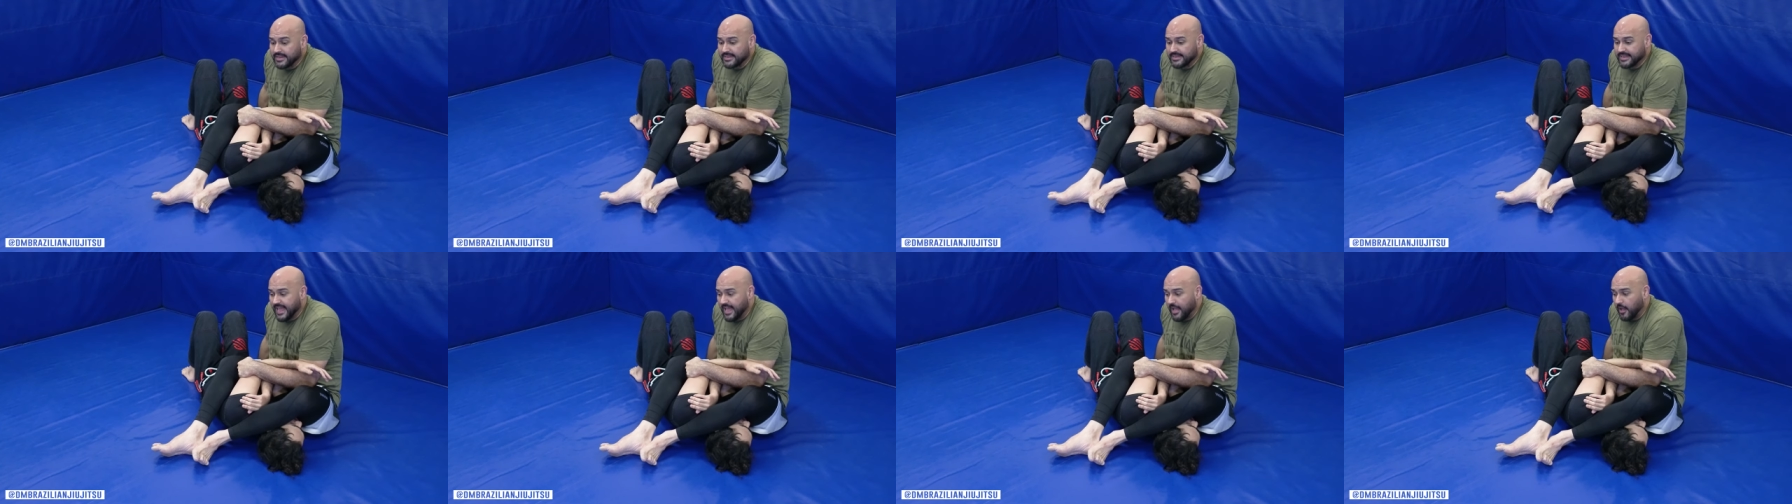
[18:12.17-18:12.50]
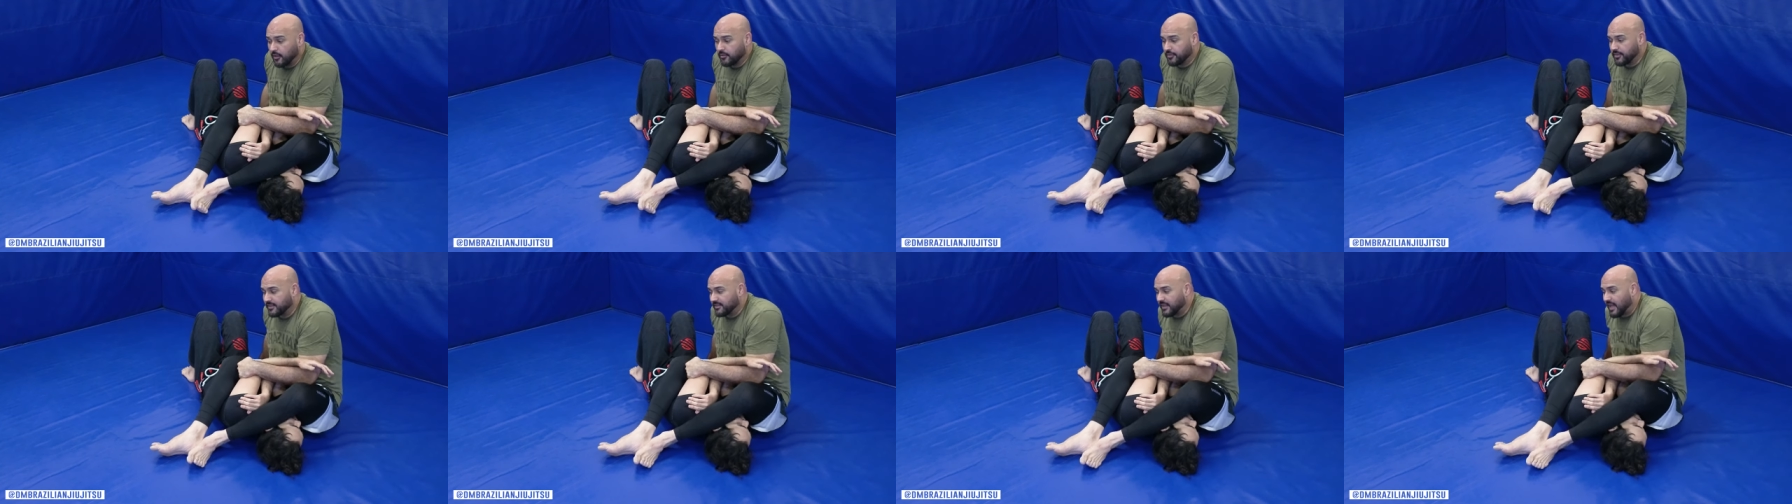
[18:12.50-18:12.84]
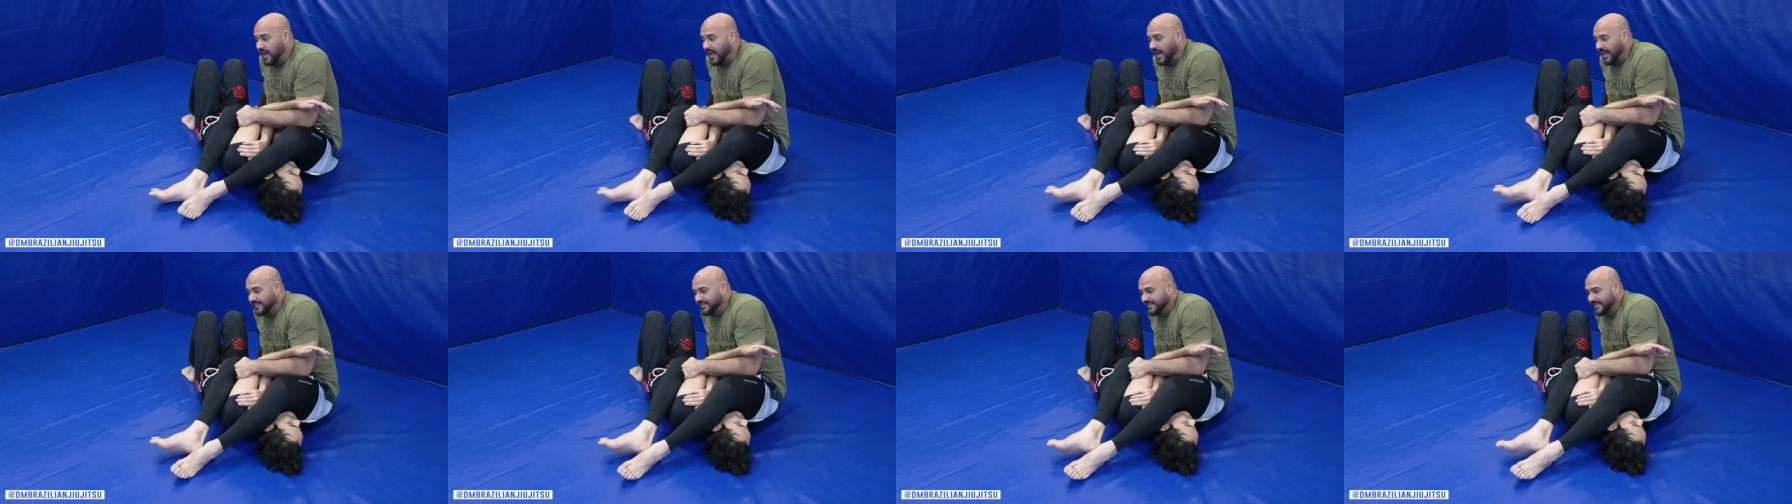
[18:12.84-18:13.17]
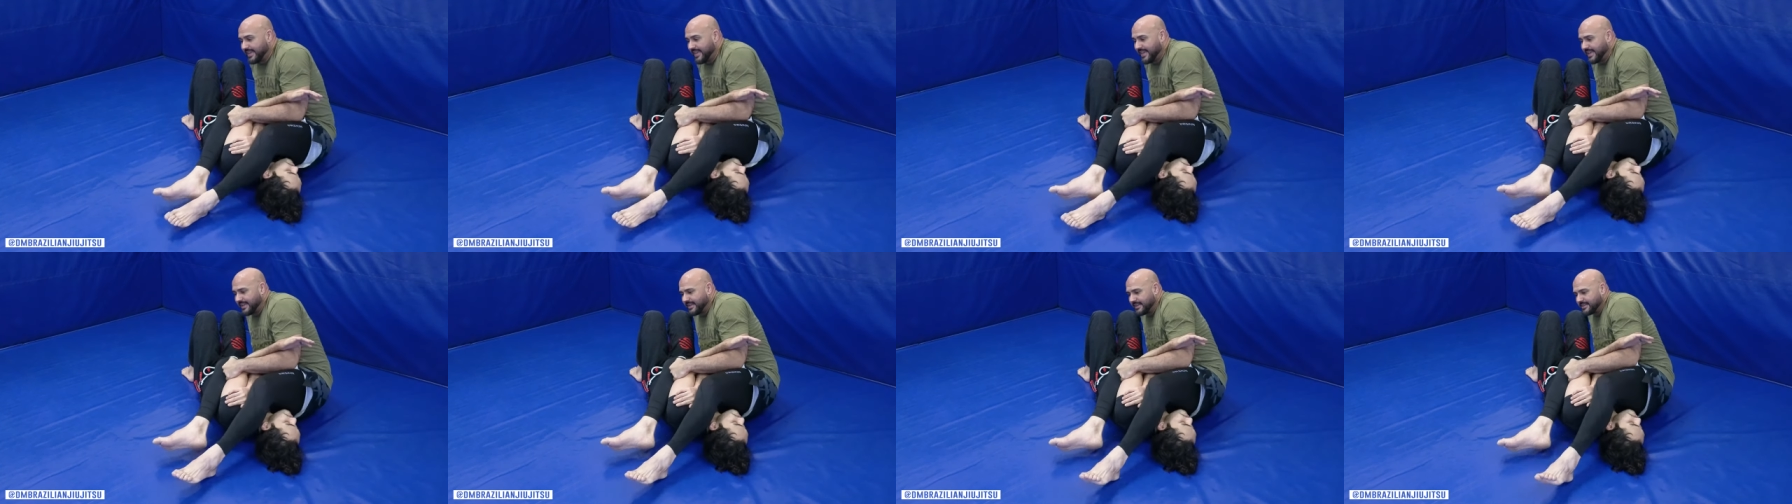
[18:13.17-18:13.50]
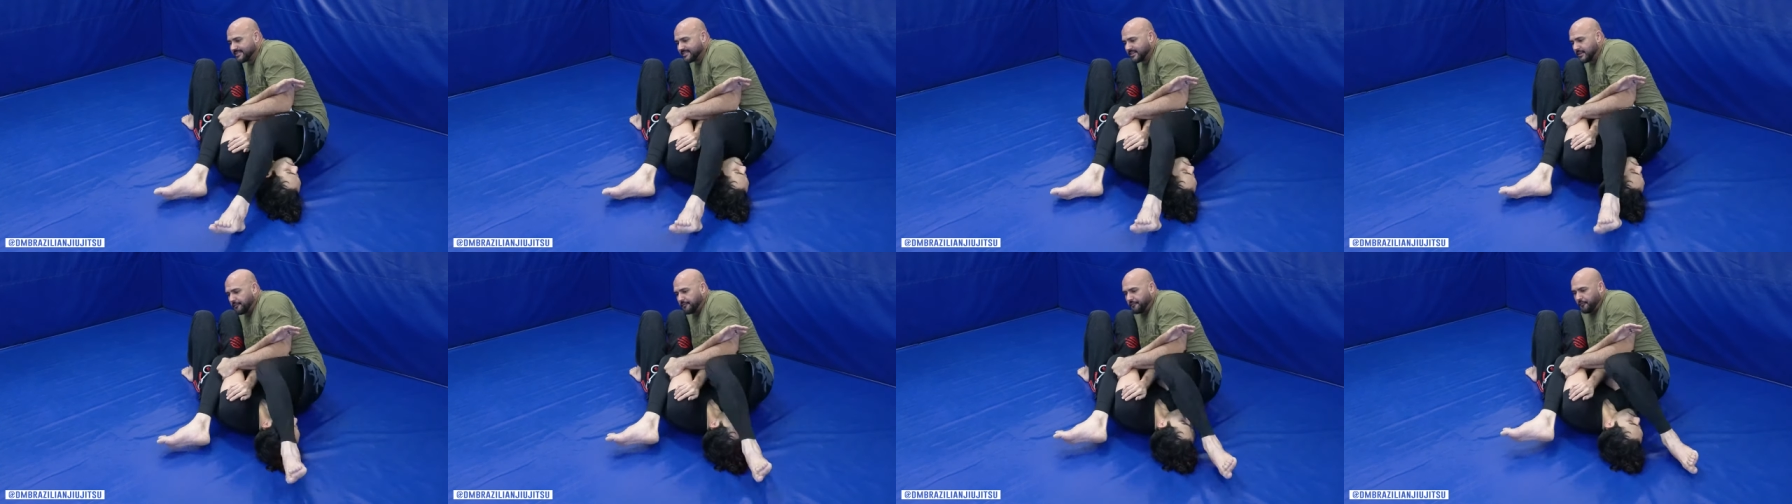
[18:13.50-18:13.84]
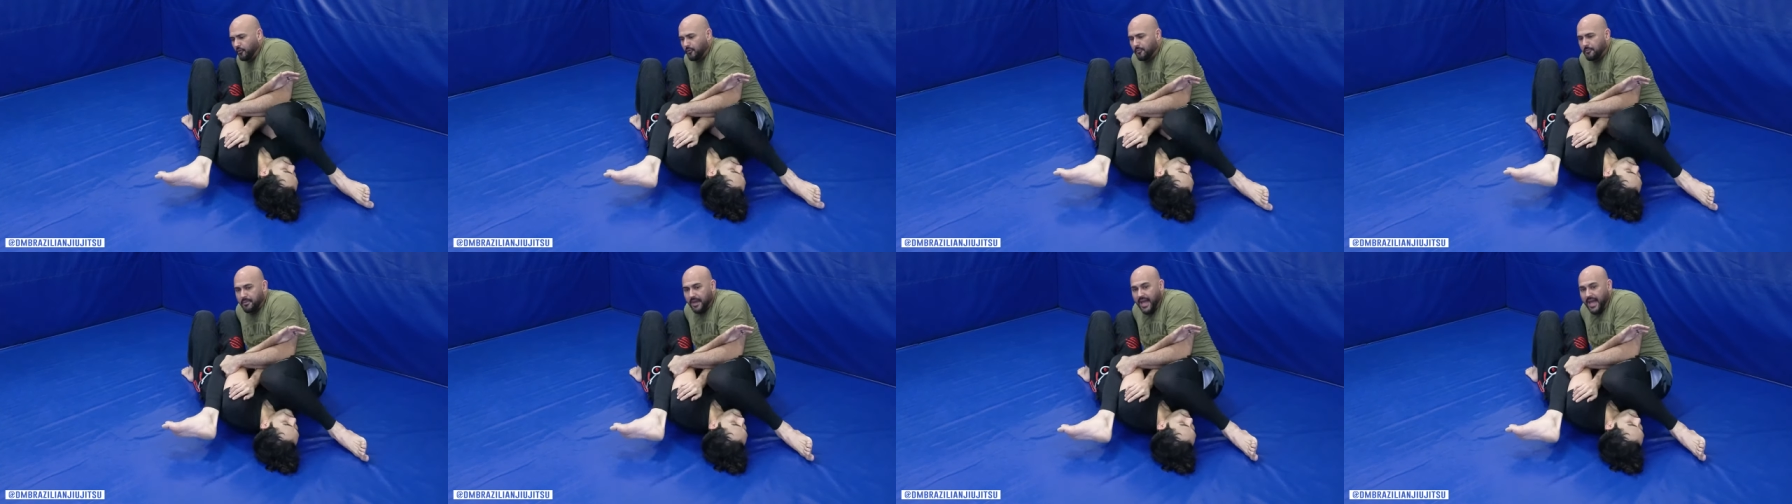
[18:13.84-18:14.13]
Now the high leg is gonna fold